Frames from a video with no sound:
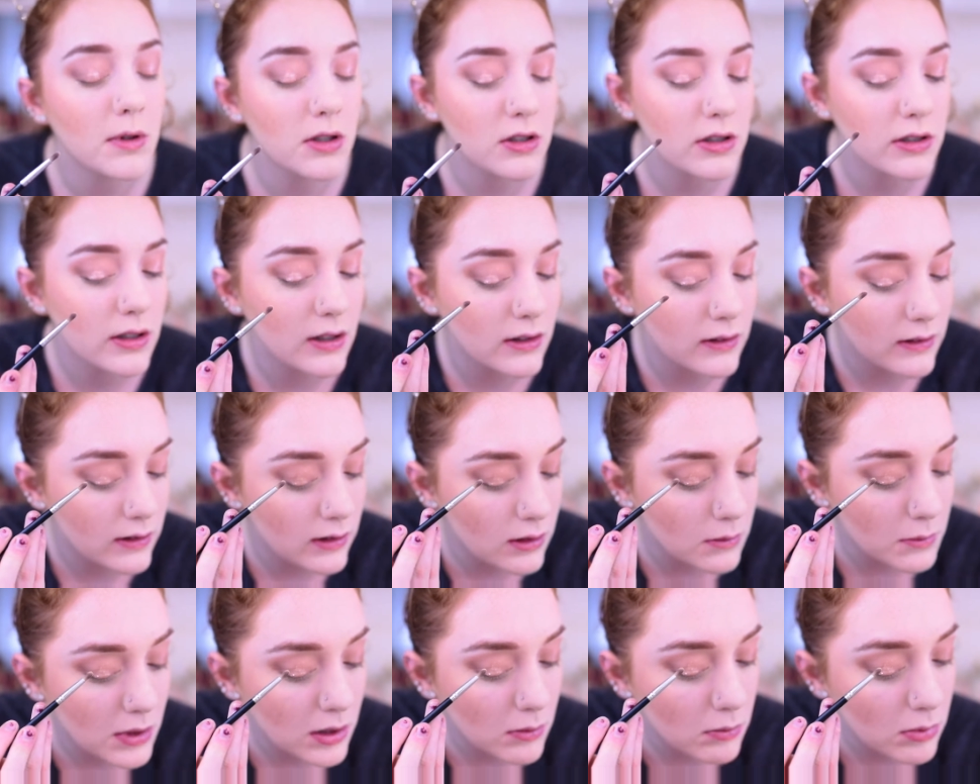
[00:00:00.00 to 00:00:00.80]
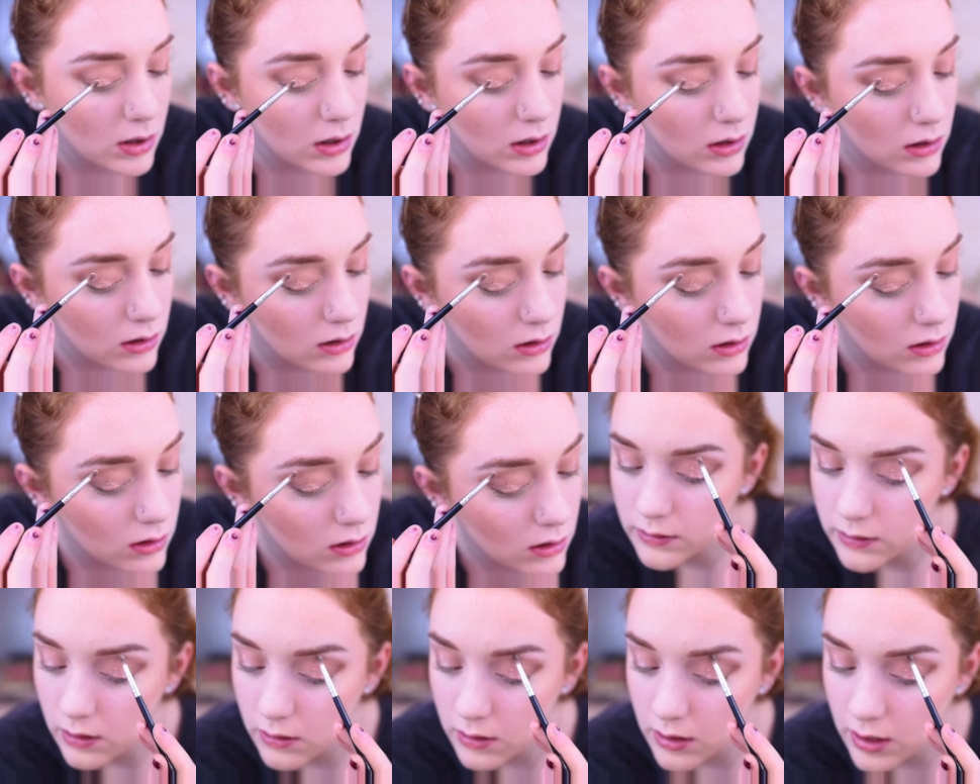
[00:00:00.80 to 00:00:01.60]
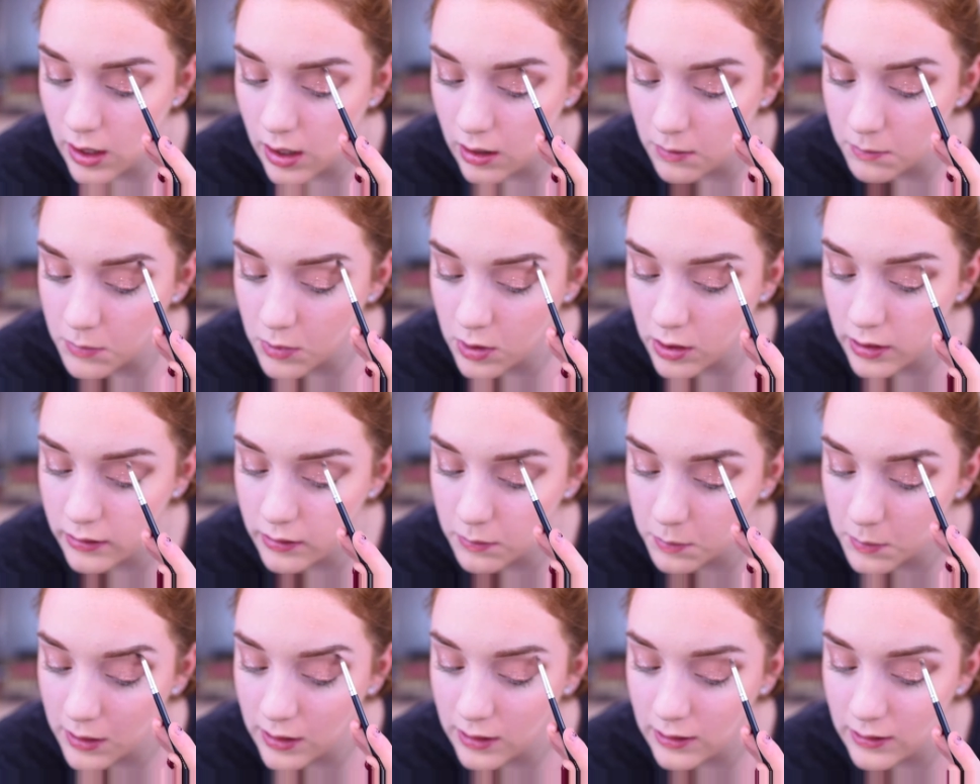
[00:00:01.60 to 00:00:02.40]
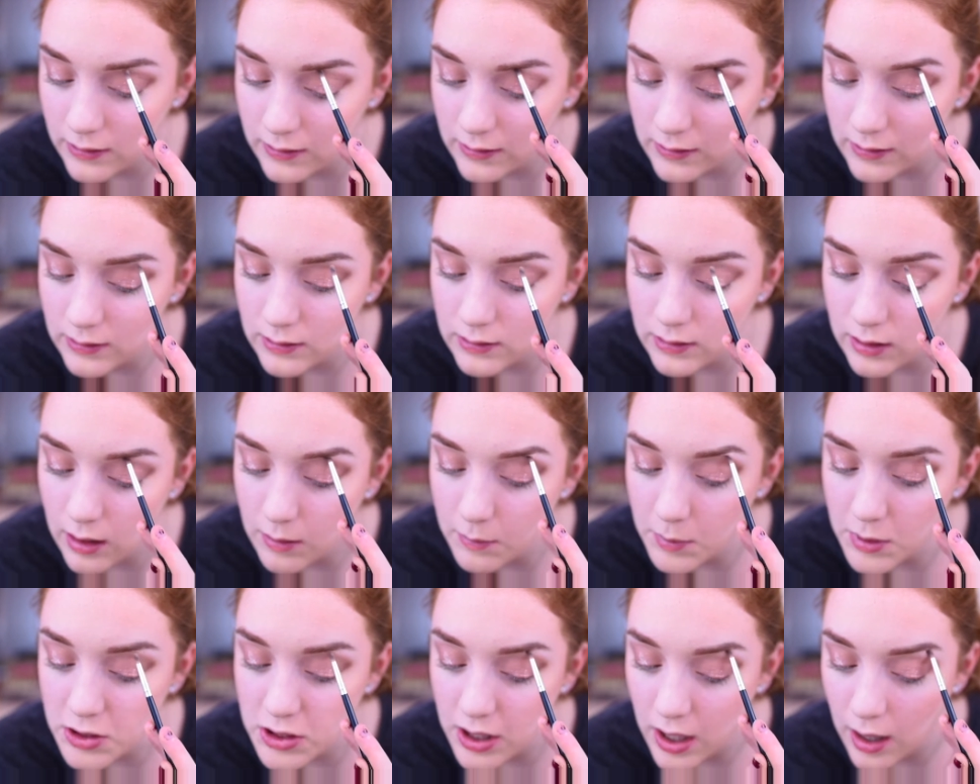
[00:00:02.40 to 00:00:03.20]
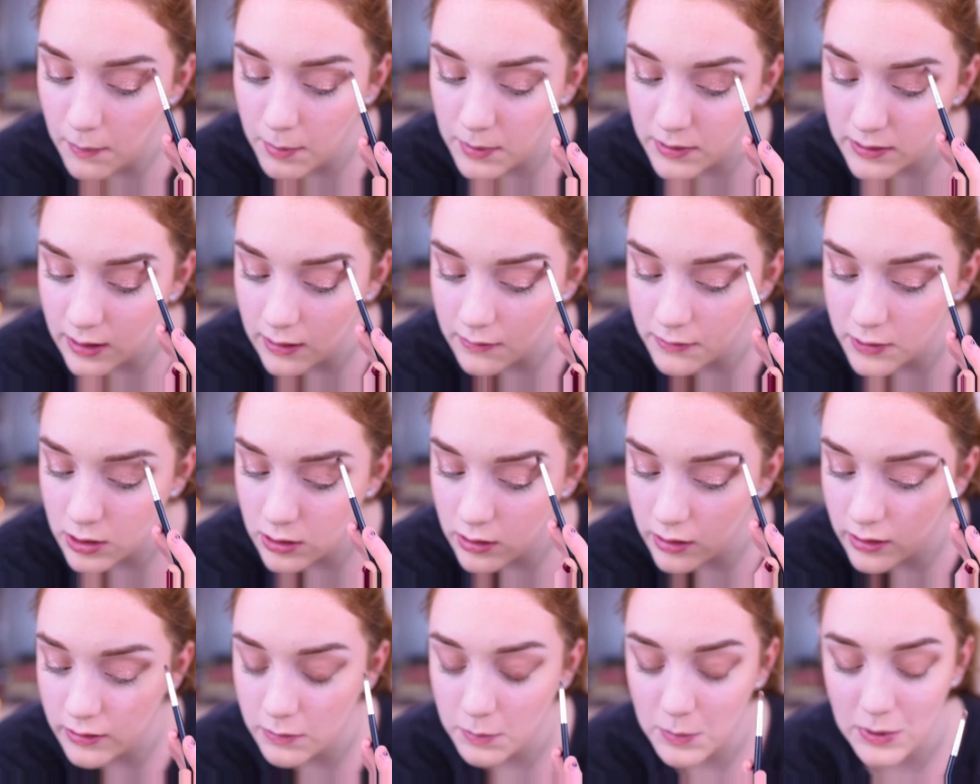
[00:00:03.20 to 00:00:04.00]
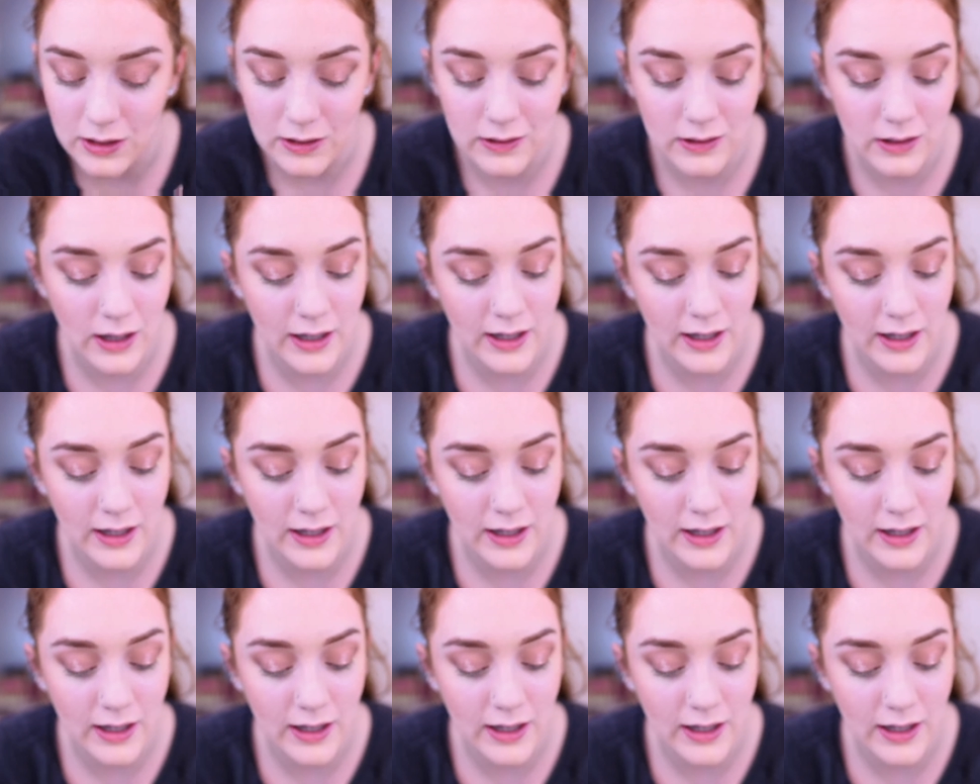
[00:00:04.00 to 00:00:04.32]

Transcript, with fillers: much sense to me, but so yeah, Christmas, not much happens after Christmas.